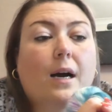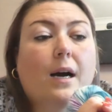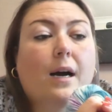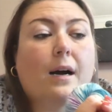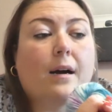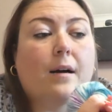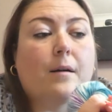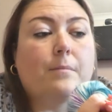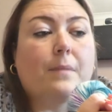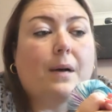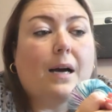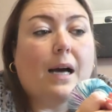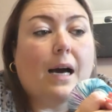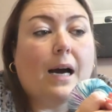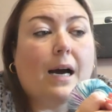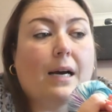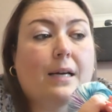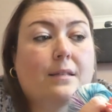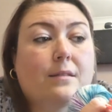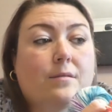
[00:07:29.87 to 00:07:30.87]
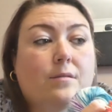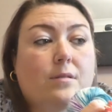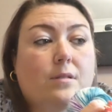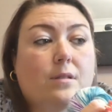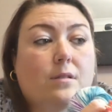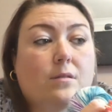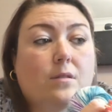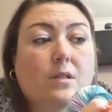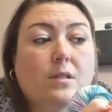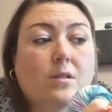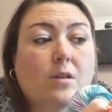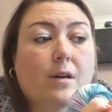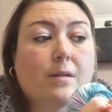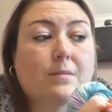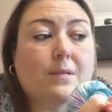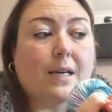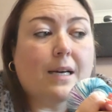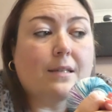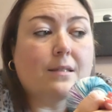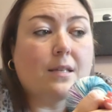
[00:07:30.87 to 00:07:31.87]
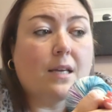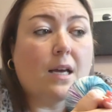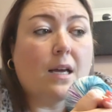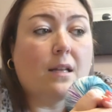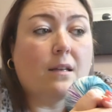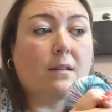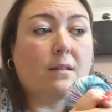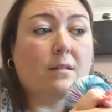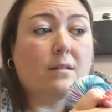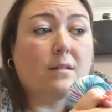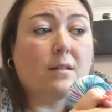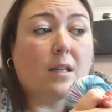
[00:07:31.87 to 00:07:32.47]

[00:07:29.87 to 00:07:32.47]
Um, and nine times out of ten,